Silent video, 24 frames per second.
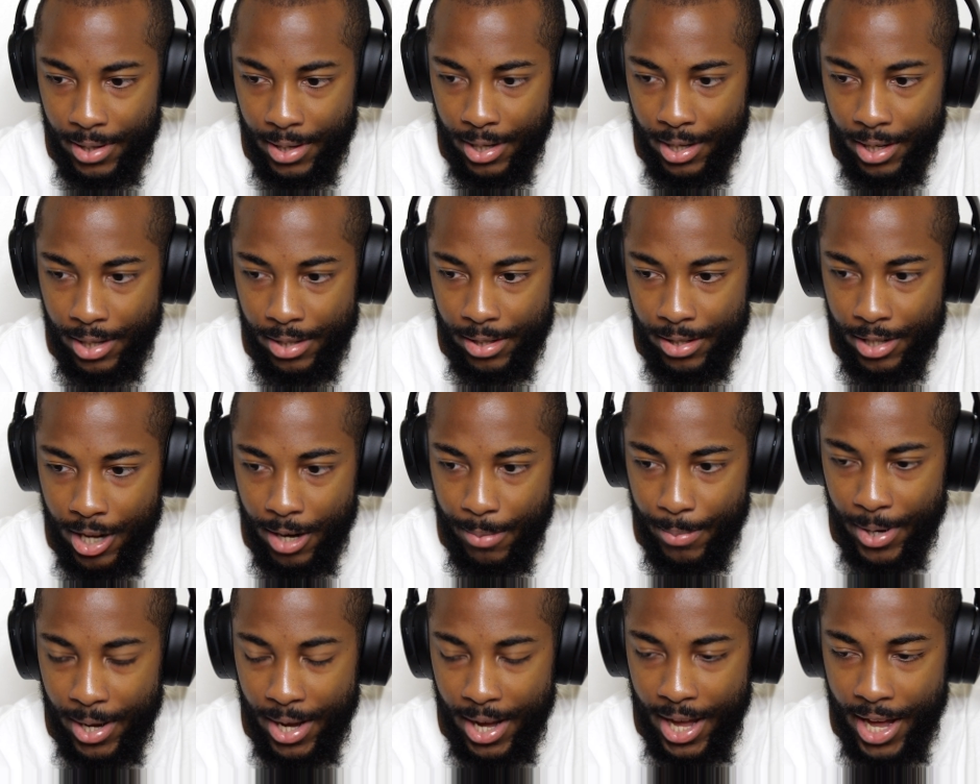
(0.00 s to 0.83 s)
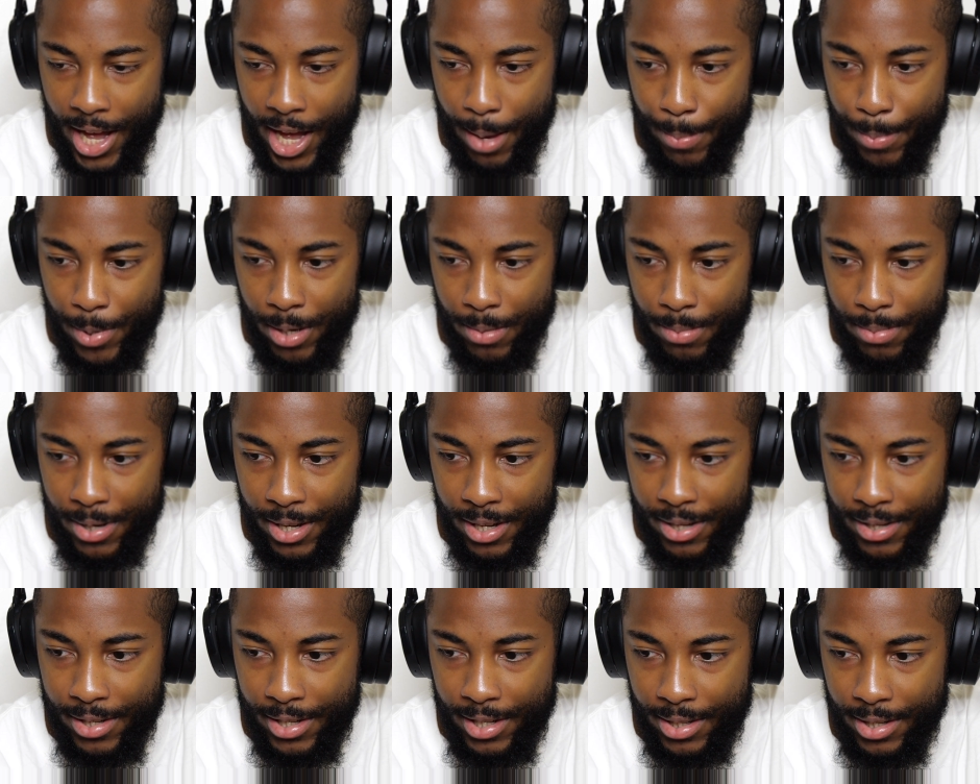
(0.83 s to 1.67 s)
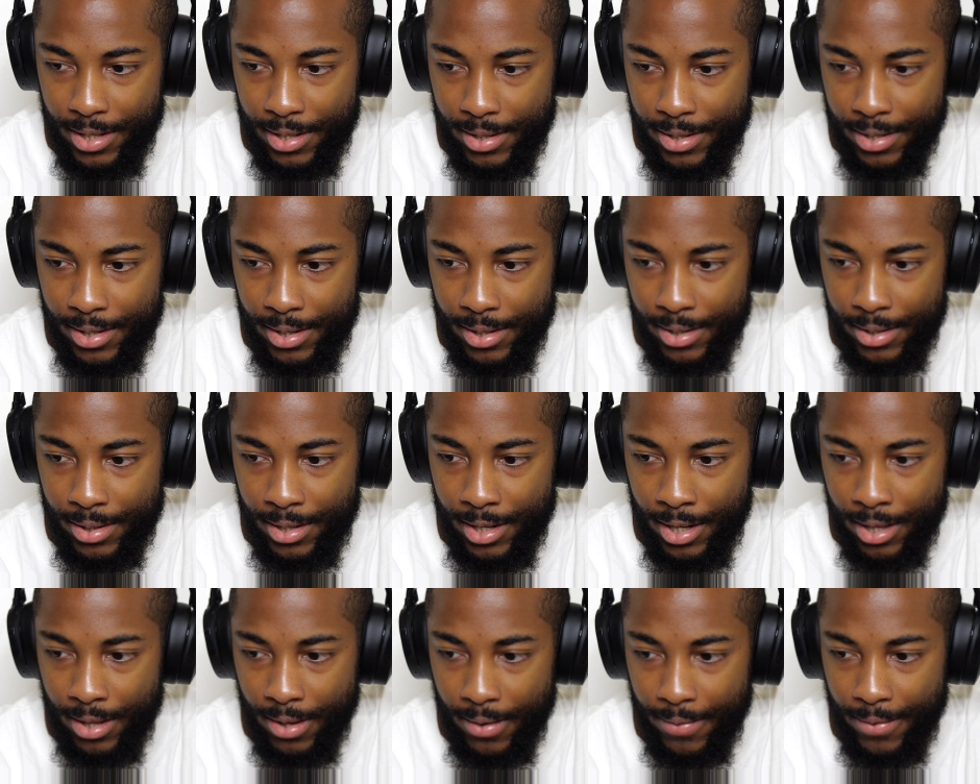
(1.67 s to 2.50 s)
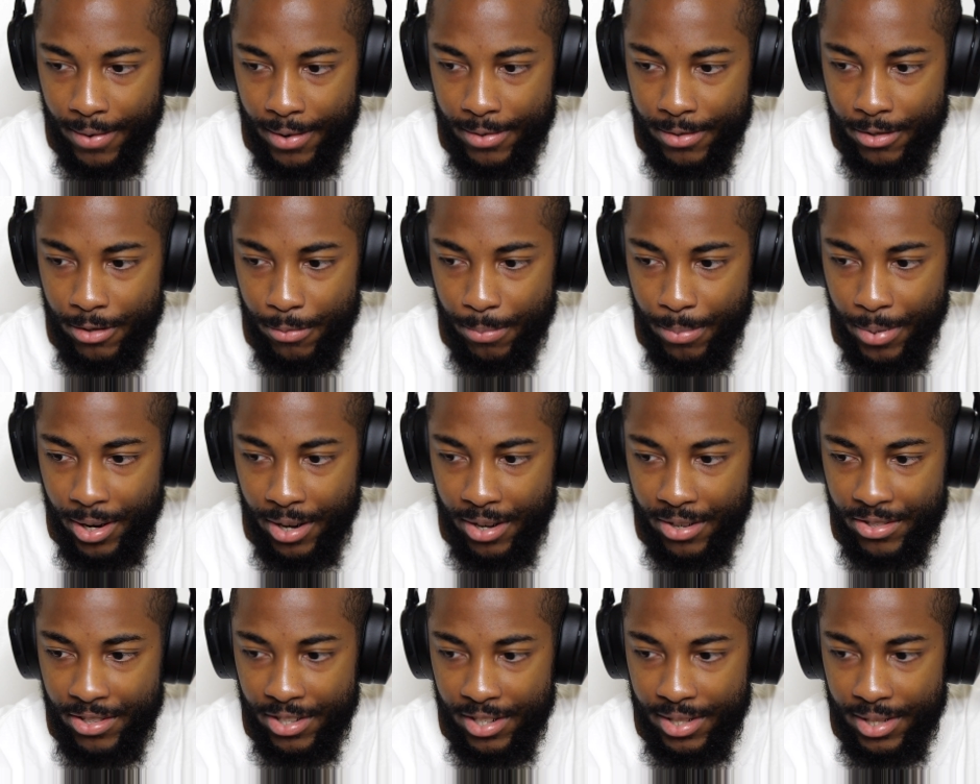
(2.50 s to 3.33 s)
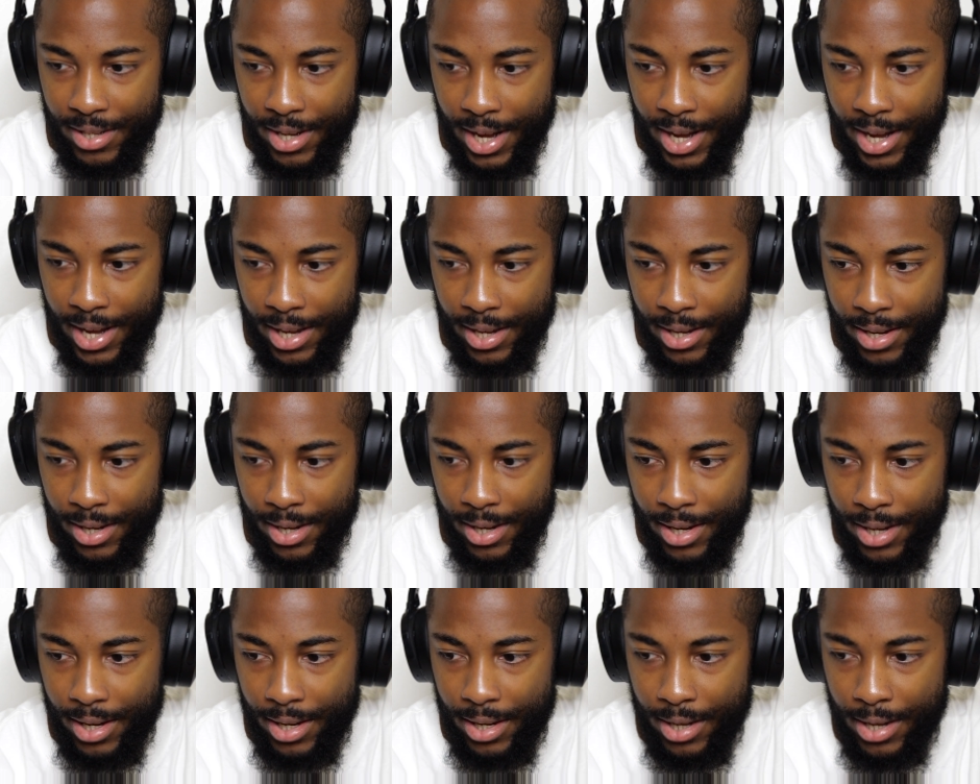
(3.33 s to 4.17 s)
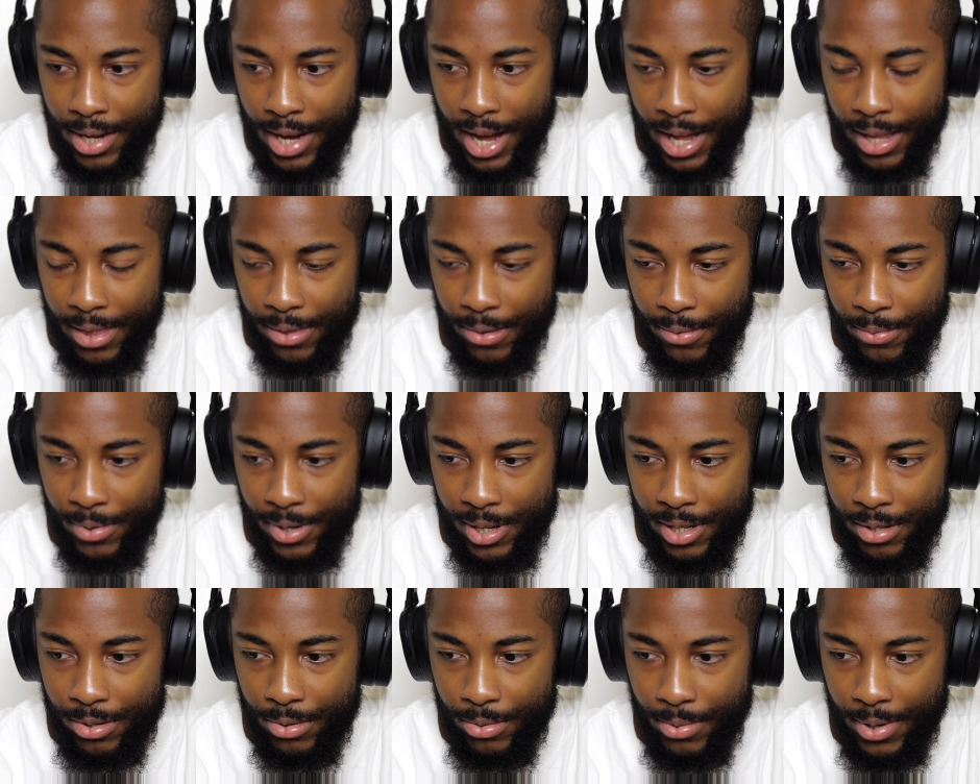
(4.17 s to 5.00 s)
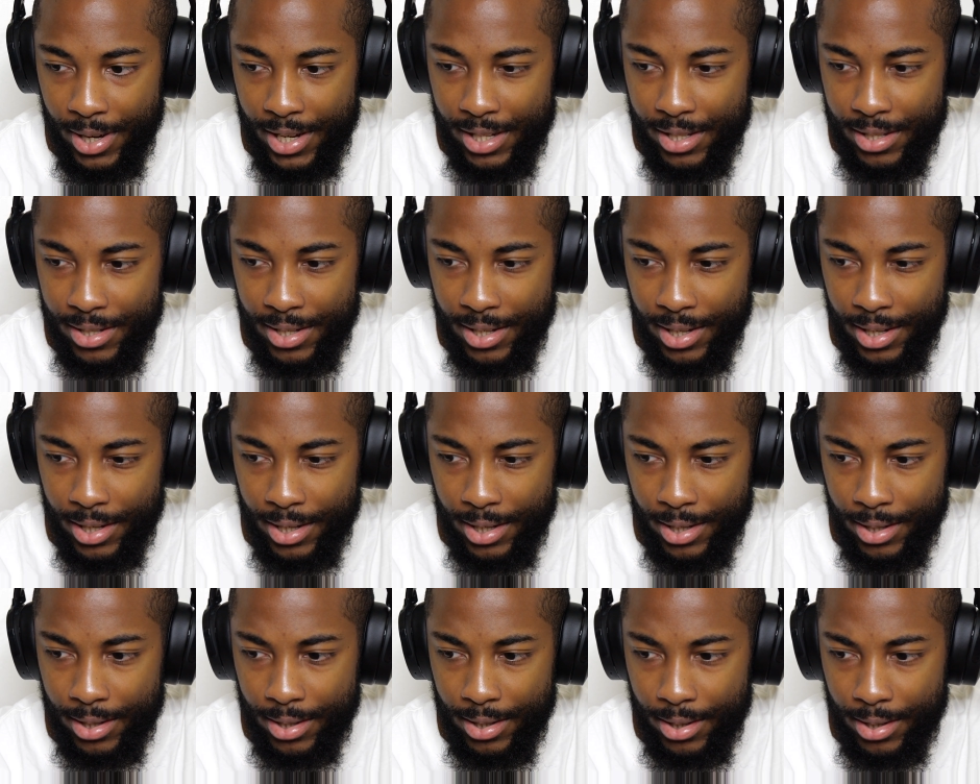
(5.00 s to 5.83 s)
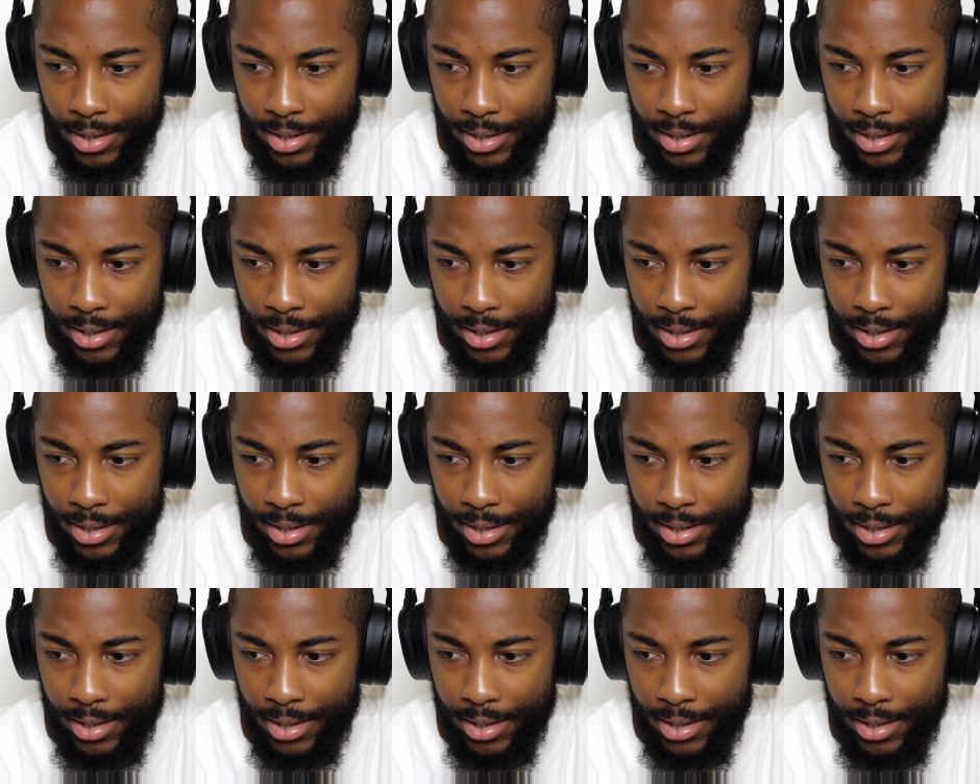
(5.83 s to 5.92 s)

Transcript: If you're talking about IPP sentences, get the first two parts, just not Got 3, do 18.